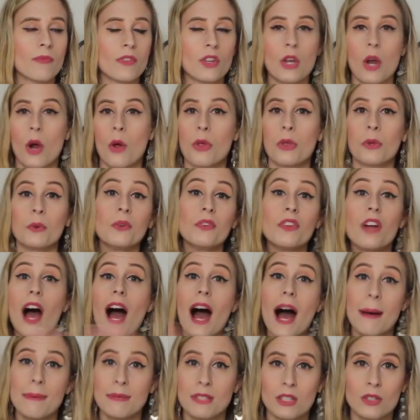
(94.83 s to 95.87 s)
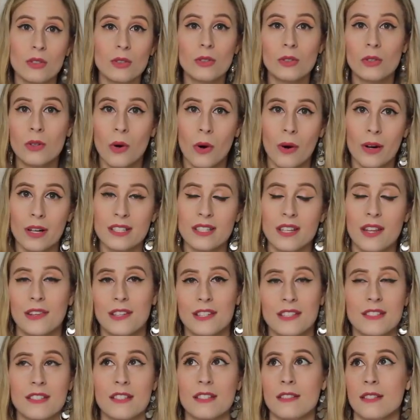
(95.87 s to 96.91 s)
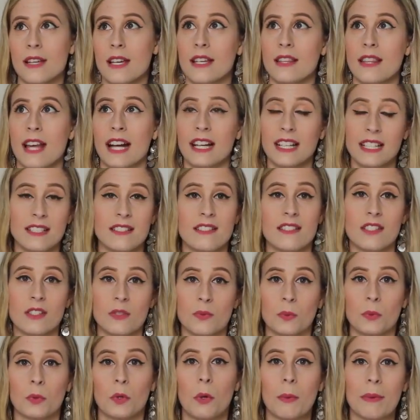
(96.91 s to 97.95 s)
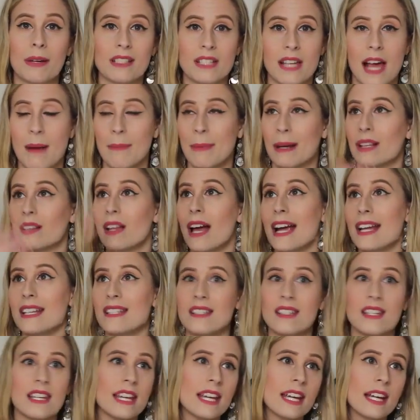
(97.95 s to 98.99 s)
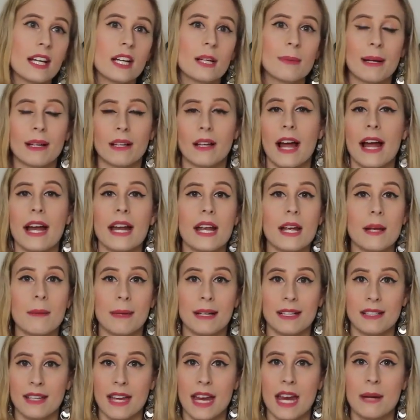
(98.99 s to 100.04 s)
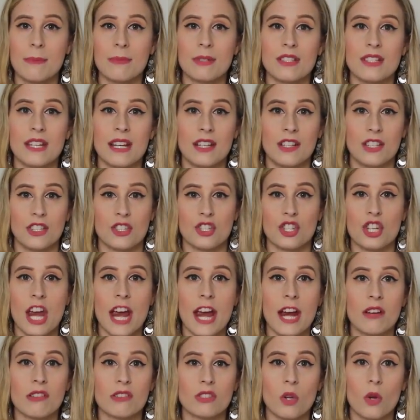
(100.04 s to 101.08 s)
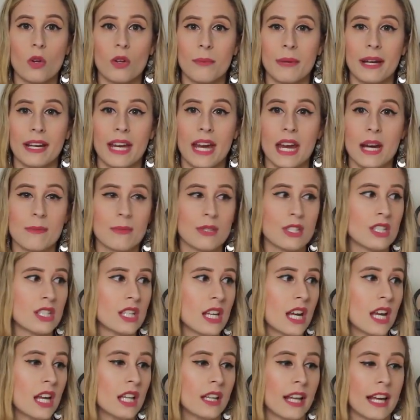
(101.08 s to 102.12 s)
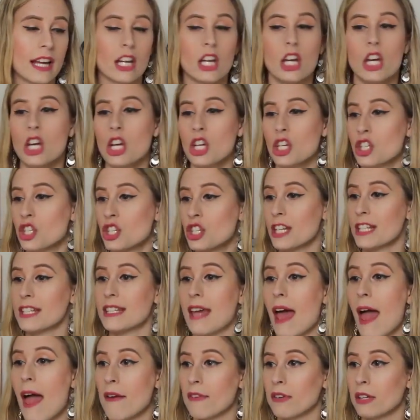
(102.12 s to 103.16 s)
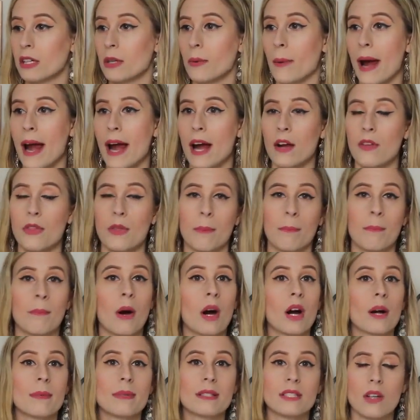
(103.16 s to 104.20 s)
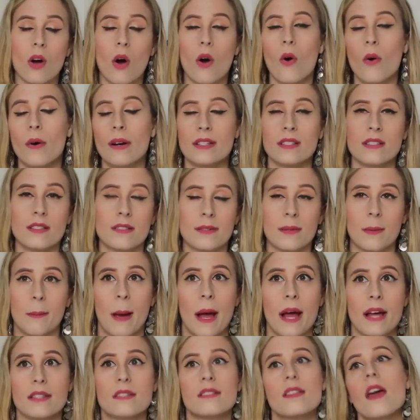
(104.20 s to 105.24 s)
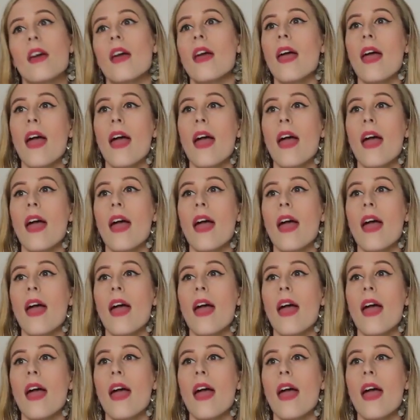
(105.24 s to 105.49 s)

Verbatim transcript: you know, through the obstacle course that this is, that is this room because I have my lights here, my lighting, my camera stand, this chair that's holding my camera stand, like shit everywhere. The apartment's always a mess.